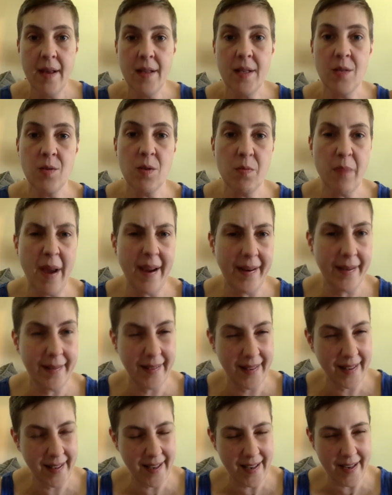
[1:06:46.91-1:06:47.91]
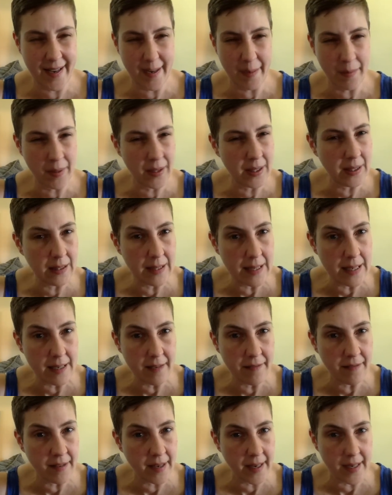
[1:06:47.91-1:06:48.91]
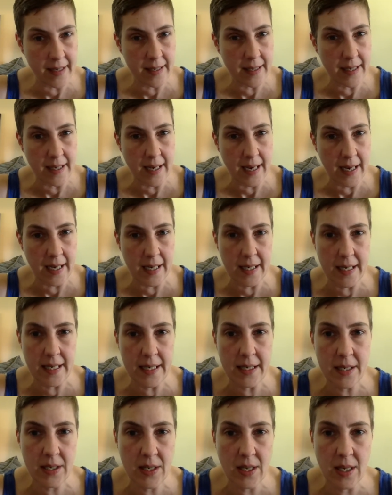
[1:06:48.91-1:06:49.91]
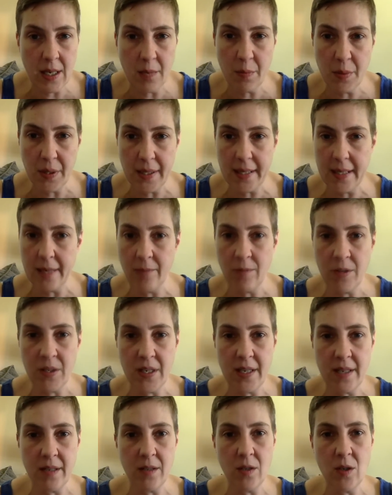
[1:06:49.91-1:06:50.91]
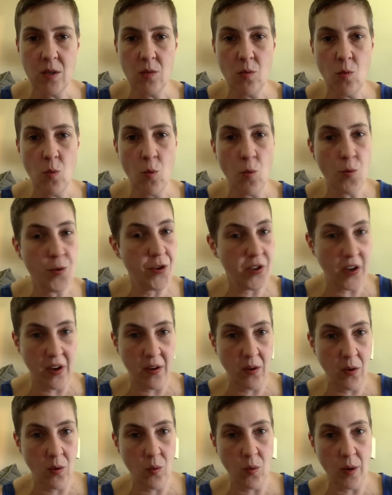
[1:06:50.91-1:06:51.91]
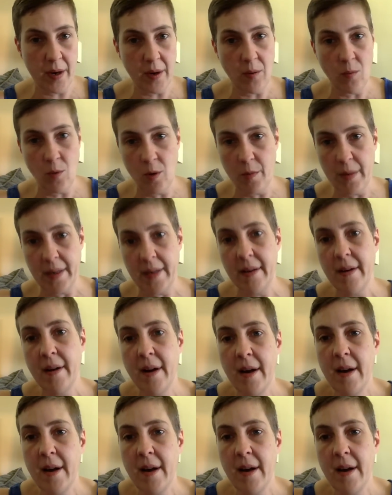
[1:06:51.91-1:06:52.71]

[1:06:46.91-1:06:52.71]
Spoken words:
This was back in the, I believe, 1980s. The complainant was a young, single, white woman.